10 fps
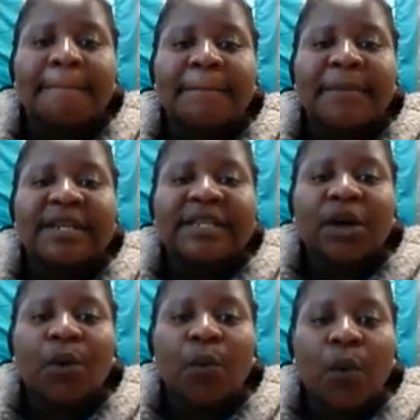But
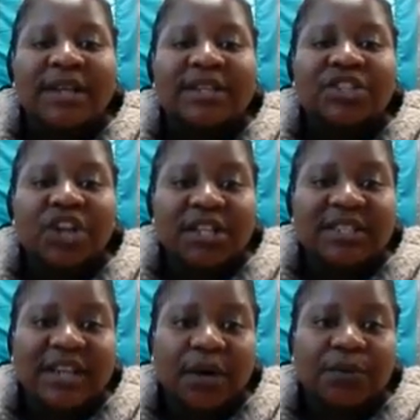what Charles
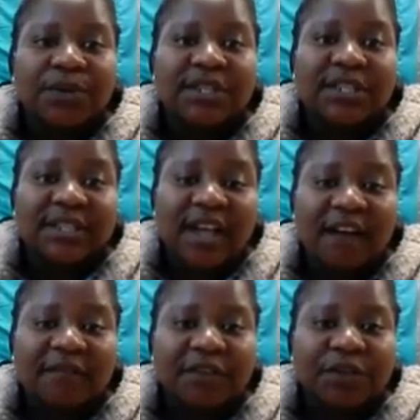Darwin
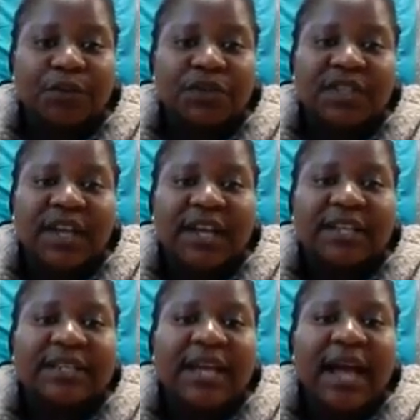discovered was
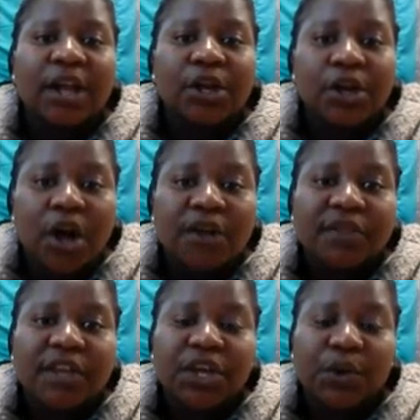that along
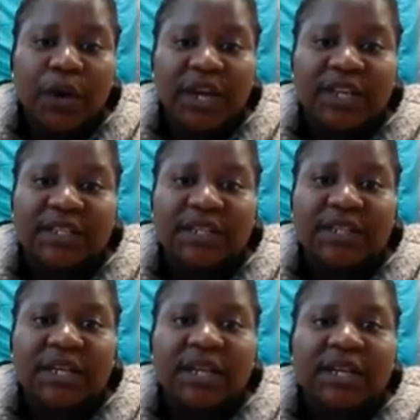the
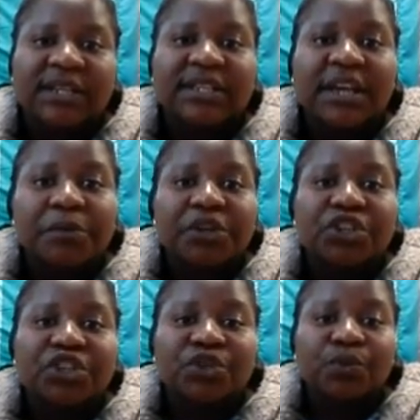equator,
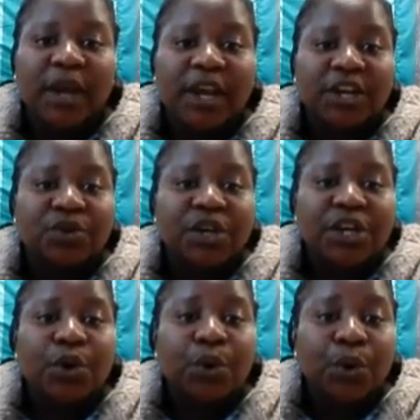temperatures were
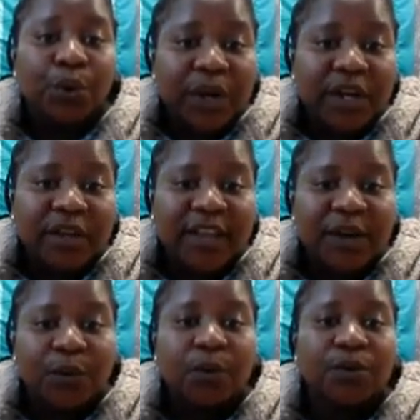actually cooler
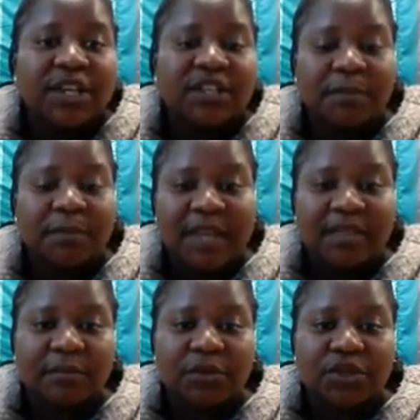than we would expect
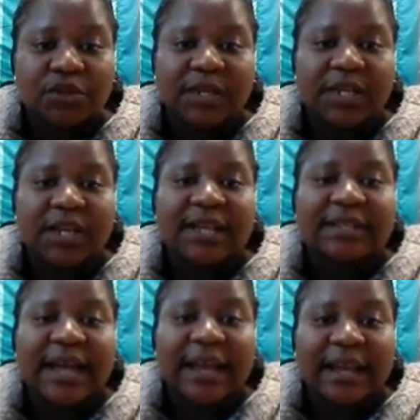them to be,
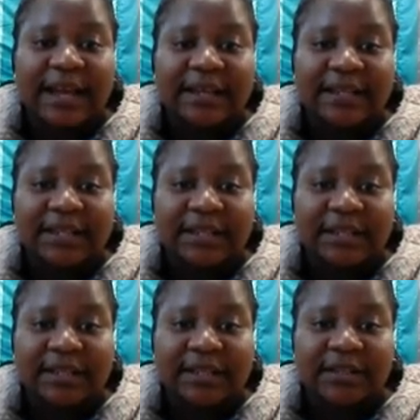as highlighted
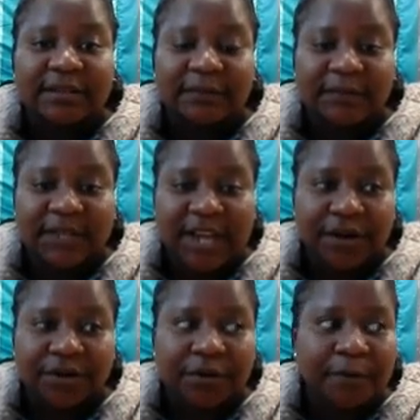in this
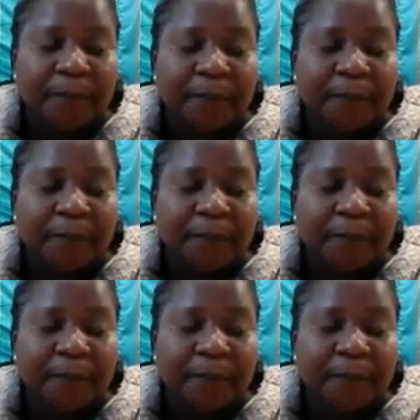diagram.